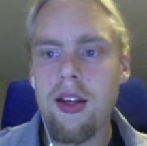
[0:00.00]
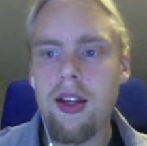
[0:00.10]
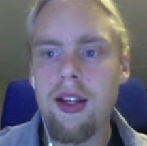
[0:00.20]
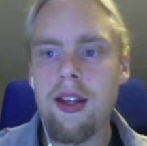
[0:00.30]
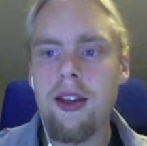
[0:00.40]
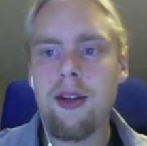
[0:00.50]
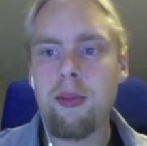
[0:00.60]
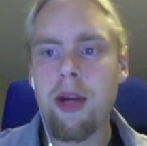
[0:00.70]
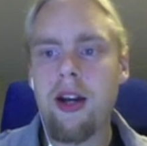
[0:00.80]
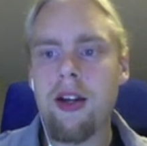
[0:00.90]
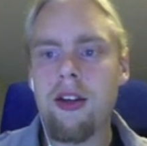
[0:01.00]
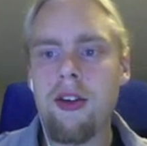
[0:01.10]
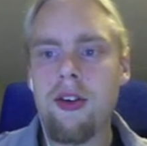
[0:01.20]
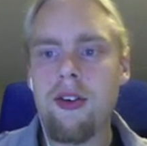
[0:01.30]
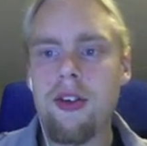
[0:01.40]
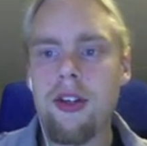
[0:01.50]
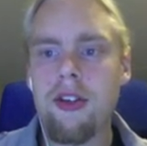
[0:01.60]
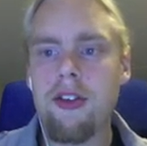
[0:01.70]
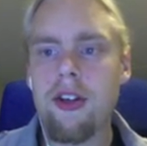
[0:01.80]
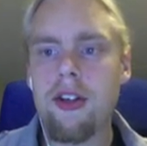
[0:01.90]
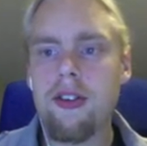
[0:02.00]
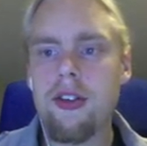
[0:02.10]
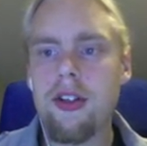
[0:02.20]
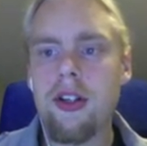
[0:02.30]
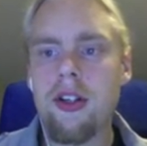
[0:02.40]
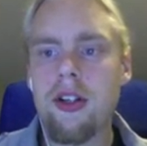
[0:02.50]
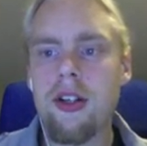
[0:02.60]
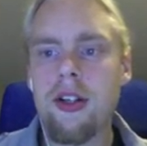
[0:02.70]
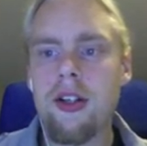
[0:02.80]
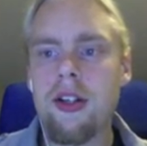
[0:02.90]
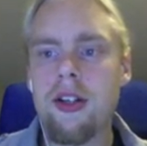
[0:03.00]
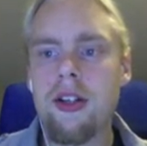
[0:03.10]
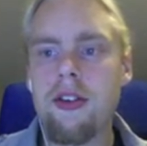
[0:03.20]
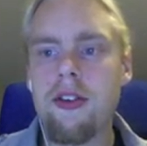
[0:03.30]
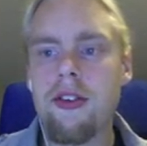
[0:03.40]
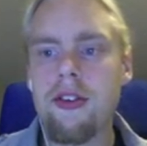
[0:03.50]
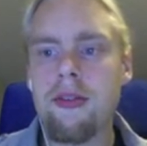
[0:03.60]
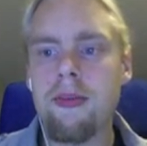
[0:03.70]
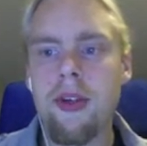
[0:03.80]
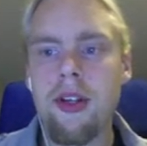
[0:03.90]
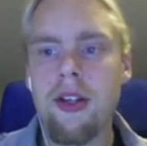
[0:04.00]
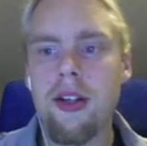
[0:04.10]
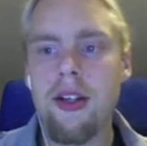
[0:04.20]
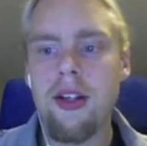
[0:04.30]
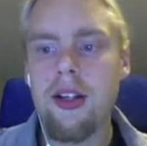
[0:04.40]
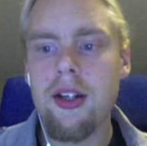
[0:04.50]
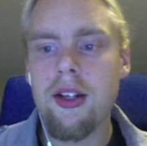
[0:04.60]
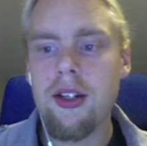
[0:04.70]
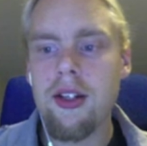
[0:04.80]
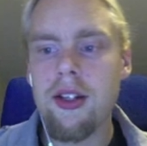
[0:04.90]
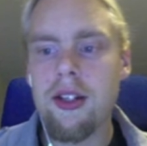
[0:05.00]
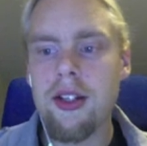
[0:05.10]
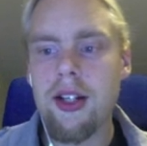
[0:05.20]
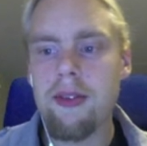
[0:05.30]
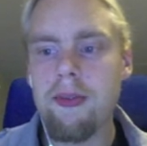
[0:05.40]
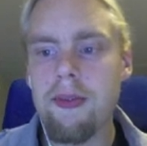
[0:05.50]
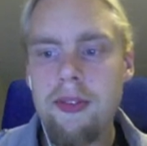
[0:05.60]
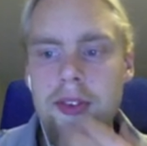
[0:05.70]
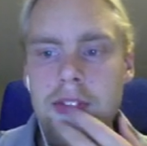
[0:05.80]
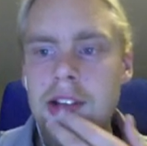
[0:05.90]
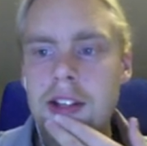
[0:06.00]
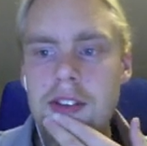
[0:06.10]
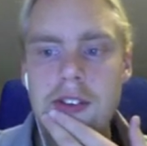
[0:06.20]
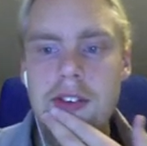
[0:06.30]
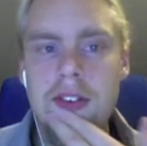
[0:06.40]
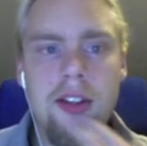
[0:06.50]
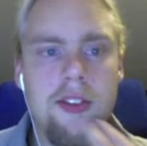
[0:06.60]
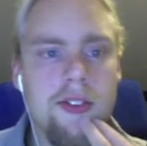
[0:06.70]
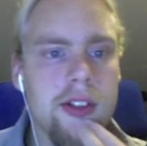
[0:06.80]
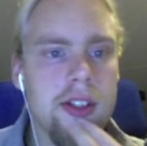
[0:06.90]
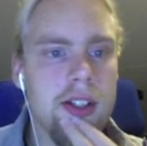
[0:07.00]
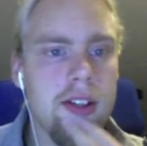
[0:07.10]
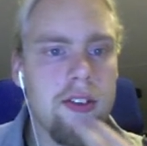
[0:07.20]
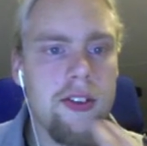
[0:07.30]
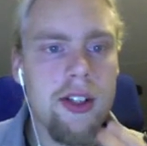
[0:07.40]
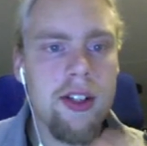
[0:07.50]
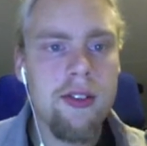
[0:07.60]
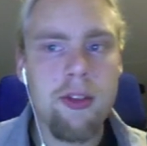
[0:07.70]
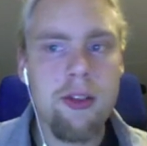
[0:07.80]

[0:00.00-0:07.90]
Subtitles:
in the parent node, and it's going to look awesome. Alright, that's really nice. I want to